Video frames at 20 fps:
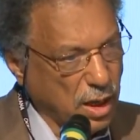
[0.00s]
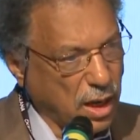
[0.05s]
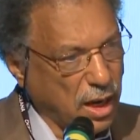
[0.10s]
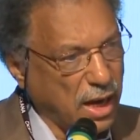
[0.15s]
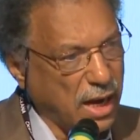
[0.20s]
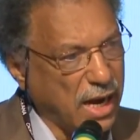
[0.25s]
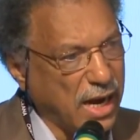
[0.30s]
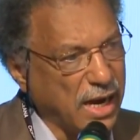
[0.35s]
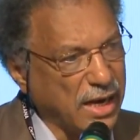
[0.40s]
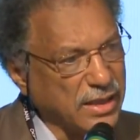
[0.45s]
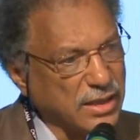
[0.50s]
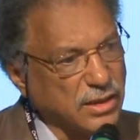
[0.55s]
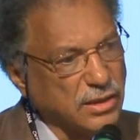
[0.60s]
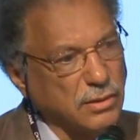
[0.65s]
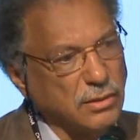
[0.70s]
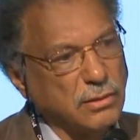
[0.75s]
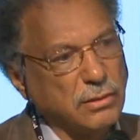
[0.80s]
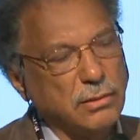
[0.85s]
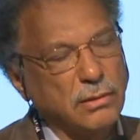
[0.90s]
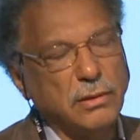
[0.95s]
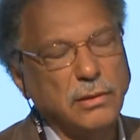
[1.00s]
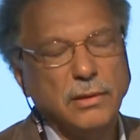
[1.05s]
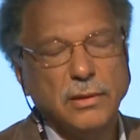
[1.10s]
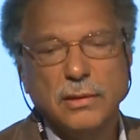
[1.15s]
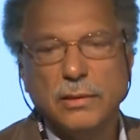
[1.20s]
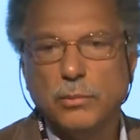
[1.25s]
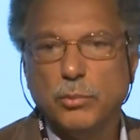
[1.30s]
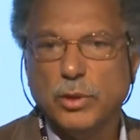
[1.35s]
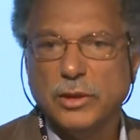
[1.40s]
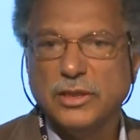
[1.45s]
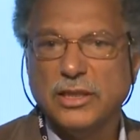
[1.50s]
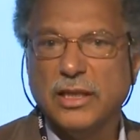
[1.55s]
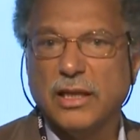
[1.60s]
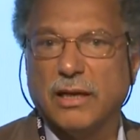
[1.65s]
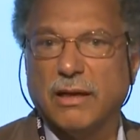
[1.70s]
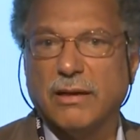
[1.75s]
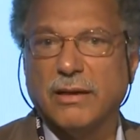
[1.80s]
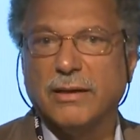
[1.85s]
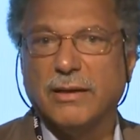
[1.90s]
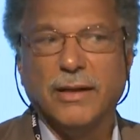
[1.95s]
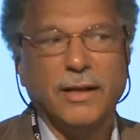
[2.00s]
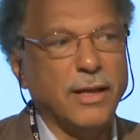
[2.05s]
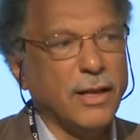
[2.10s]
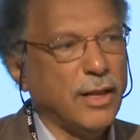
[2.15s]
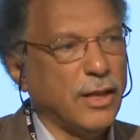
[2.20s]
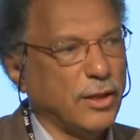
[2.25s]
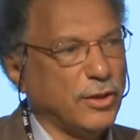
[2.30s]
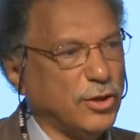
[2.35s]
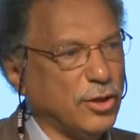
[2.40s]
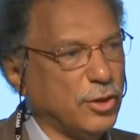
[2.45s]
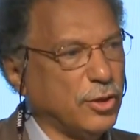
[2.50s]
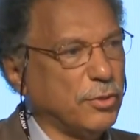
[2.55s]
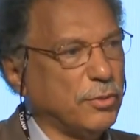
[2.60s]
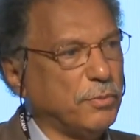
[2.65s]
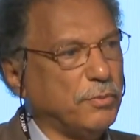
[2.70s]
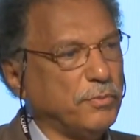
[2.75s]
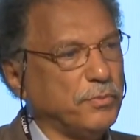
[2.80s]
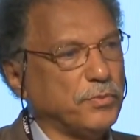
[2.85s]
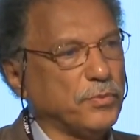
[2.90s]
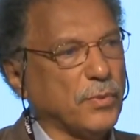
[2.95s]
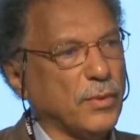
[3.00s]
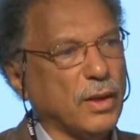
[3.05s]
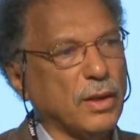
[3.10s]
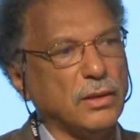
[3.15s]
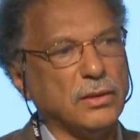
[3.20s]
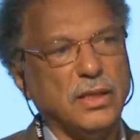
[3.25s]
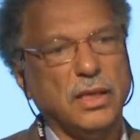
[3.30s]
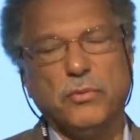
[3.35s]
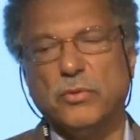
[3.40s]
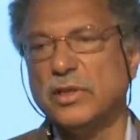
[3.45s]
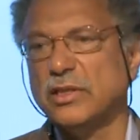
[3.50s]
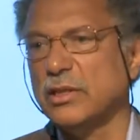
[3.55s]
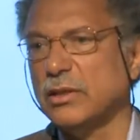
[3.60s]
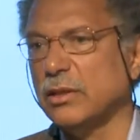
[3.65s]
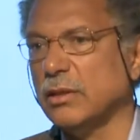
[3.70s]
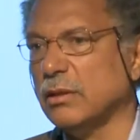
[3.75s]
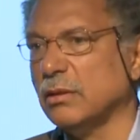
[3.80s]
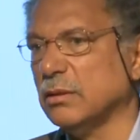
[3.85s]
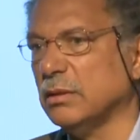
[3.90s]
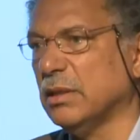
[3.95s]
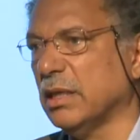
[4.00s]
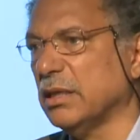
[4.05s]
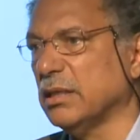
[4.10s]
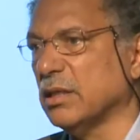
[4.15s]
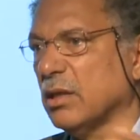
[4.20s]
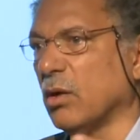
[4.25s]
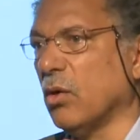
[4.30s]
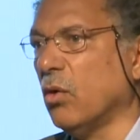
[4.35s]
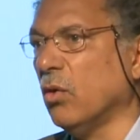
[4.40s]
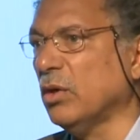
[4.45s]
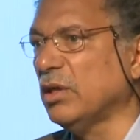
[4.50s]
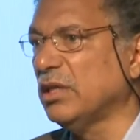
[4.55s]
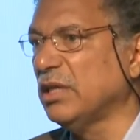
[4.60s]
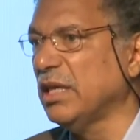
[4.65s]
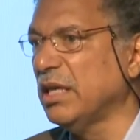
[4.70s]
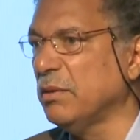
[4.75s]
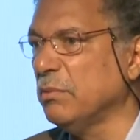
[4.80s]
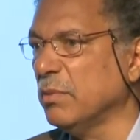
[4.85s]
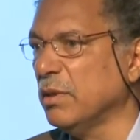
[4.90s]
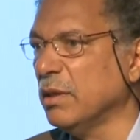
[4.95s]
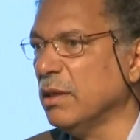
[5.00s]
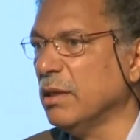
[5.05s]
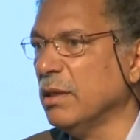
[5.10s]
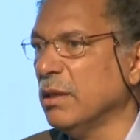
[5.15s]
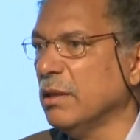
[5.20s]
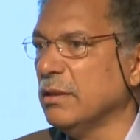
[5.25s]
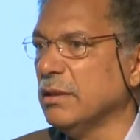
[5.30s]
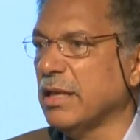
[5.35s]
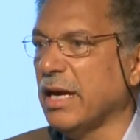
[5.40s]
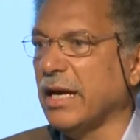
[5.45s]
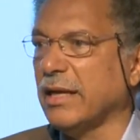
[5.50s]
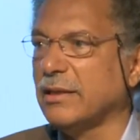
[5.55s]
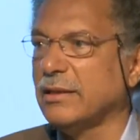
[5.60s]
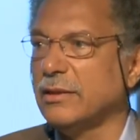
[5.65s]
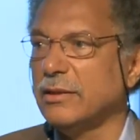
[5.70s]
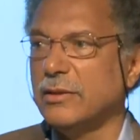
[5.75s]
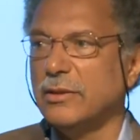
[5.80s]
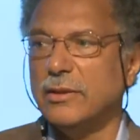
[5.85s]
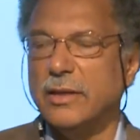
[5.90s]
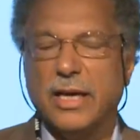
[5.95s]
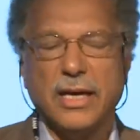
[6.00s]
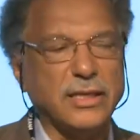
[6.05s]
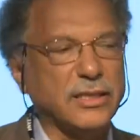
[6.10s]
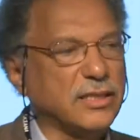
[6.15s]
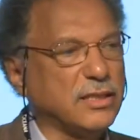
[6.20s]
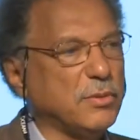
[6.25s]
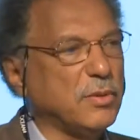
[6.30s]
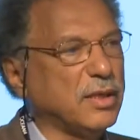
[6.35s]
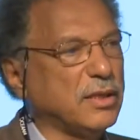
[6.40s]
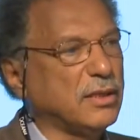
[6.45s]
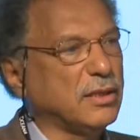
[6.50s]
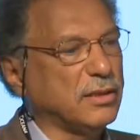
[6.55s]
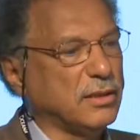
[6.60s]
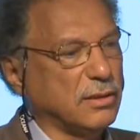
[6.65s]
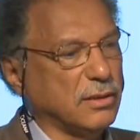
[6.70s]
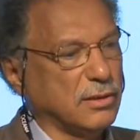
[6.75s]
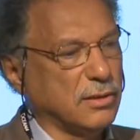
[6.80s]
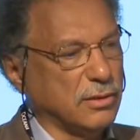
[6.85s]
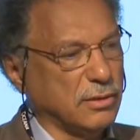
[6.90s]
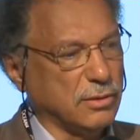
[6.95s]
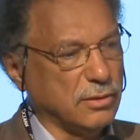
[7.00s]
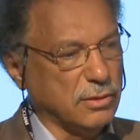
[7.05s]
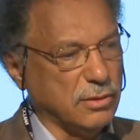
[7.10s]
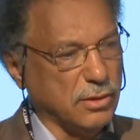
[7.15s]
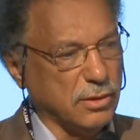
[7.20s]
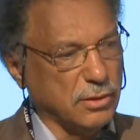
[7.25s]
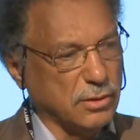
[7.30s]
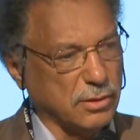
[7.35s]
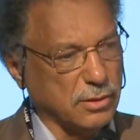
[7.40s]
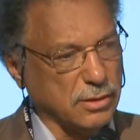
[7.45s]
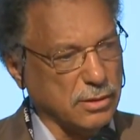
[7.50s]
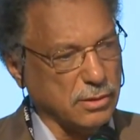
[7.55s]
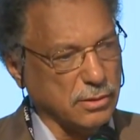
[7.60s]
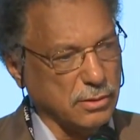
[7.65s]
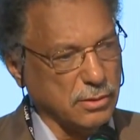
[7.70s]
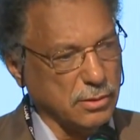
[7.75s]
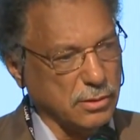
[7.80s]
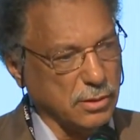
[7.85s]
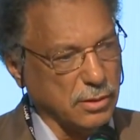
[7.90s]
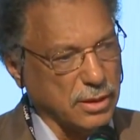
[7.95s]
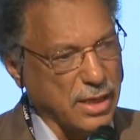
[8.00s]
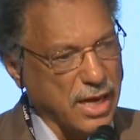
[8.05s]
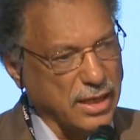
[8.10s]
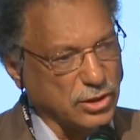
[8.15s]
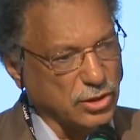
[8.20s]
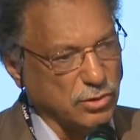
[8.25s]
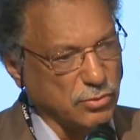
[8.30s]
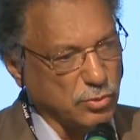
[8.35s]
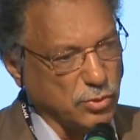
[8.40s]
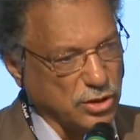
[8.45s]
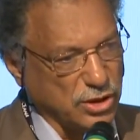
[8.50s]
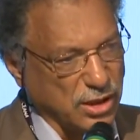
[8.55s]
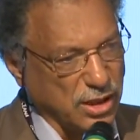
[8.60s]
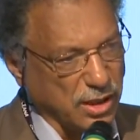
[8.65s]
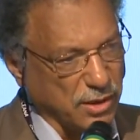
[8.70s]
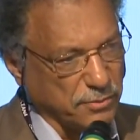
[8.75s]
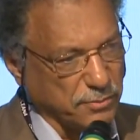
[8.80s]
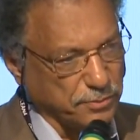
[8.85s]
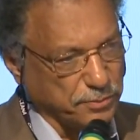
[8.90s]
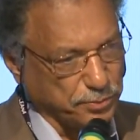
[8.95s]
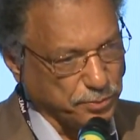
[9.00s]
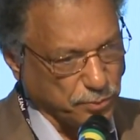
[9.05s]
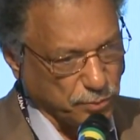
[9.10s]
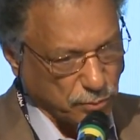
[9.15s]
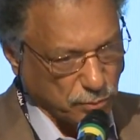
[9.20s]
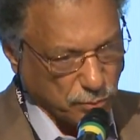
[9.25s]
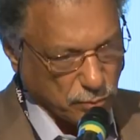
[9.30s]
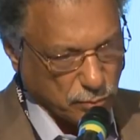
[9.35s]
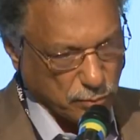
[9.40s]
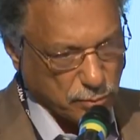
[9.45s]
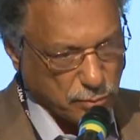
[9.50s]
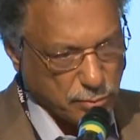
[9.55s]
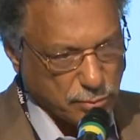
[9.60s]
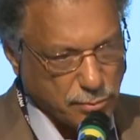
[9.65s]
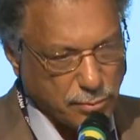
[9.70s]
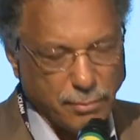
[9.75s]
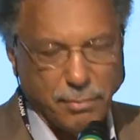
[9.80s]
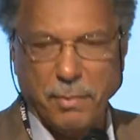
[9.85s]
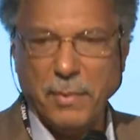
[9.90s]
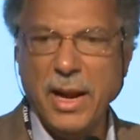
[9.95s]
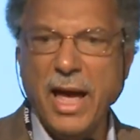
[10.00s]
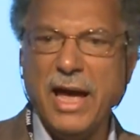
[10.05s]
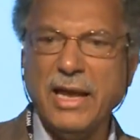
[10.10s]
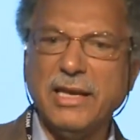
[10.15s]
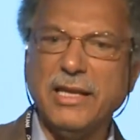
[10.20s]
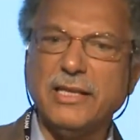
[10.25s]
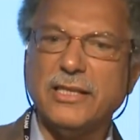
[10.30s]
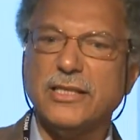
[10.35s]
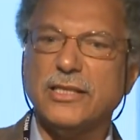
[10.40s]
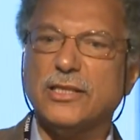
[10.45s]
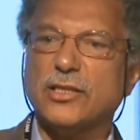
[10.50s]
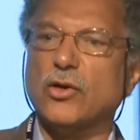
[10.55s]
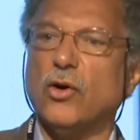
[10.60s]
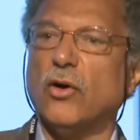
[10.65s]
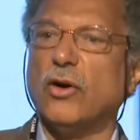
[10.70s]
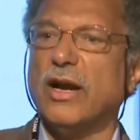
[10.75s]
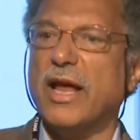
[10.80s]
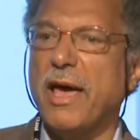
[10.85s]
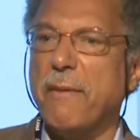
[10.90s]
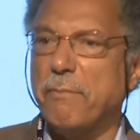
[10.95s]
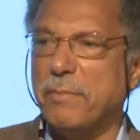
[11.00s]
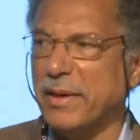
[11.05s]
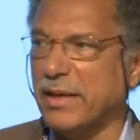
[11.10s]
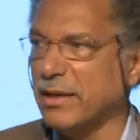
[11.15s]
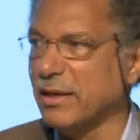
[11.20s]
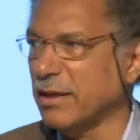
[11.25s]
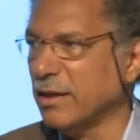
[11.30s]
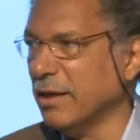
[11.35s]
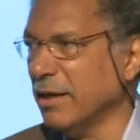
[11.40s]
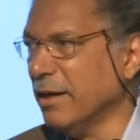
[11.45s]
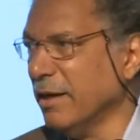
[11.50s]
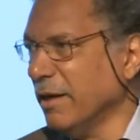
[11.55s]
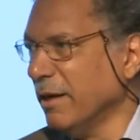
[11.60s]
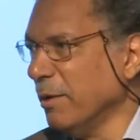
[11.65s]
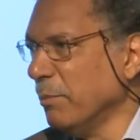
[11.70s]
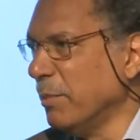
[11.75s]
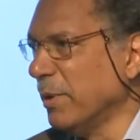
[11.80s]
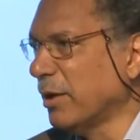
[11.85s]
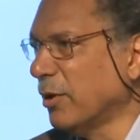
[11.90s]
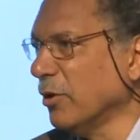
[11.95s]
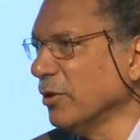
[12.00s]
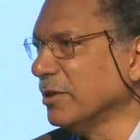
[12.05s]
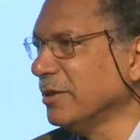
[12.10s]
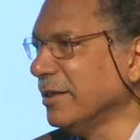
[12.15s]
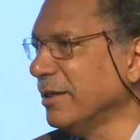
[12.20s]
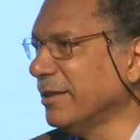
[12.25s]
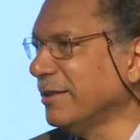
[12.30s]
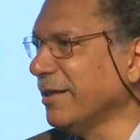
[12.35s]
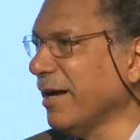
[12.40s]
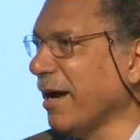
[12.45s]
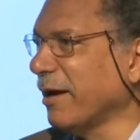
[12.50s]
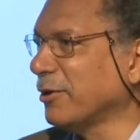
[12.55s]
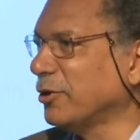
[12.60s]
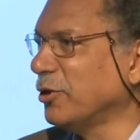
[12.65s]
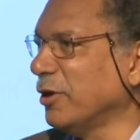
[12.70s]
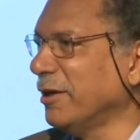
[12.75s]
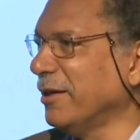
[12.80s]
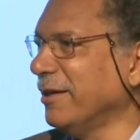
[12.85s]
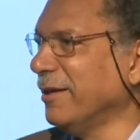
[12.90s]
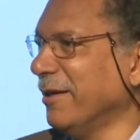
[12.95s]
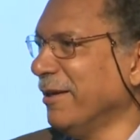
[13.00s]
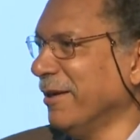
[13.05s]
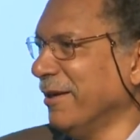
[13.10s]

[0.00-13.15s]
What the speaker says: And Brazil, there's a whole team that estimated the catch of Brazil, and it is called EPIC because it actually,